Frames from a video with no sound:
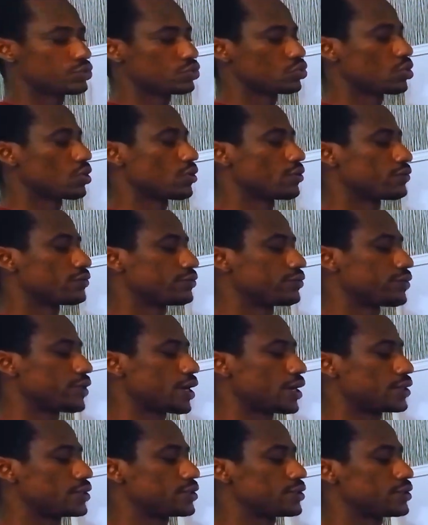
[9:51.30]
12,
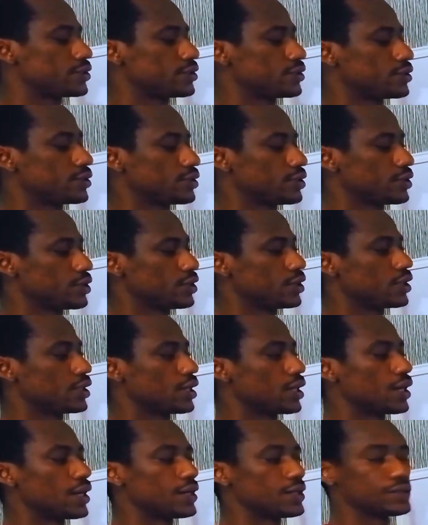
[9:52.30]
right?
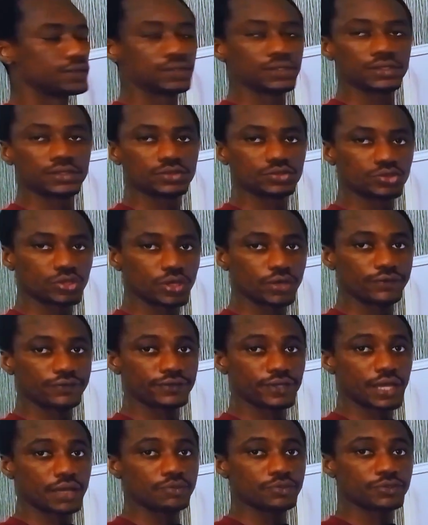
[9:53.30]
And 12
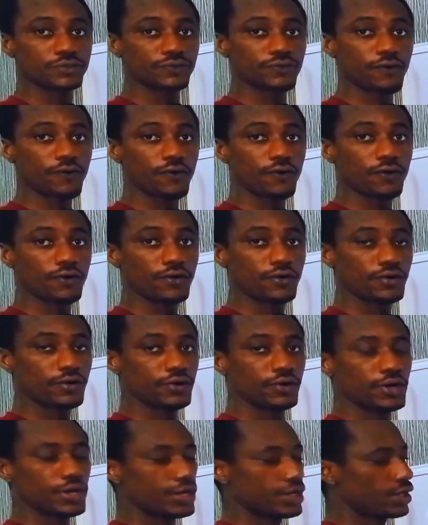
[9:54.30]
times 4,
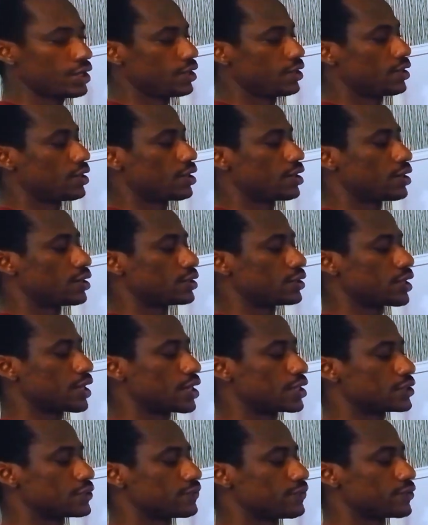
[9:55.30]

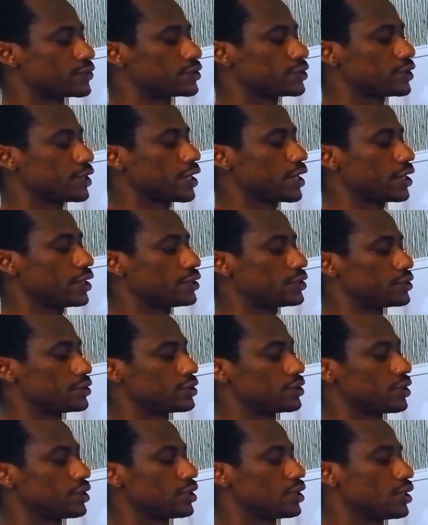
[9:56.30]
that's
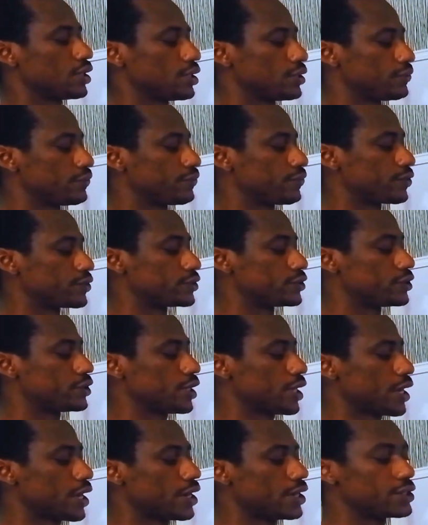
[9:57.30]
48. And
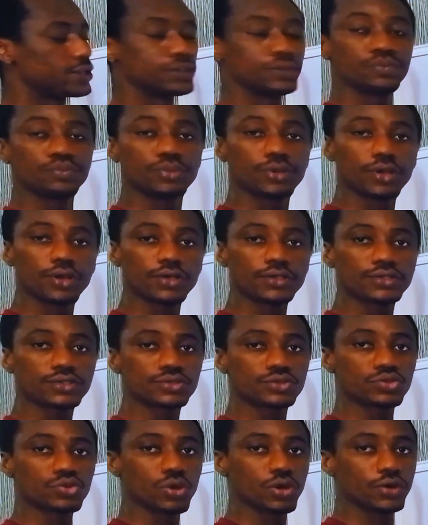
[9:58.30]
48 plus
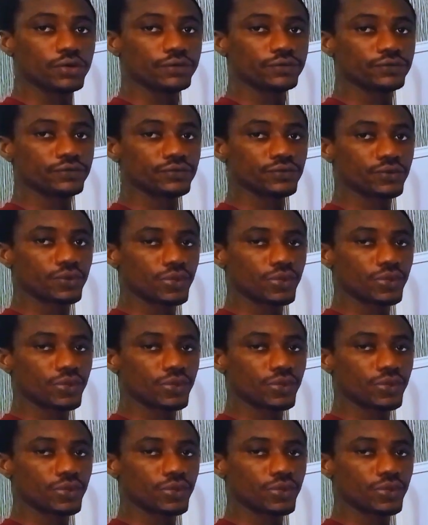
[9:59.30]
12,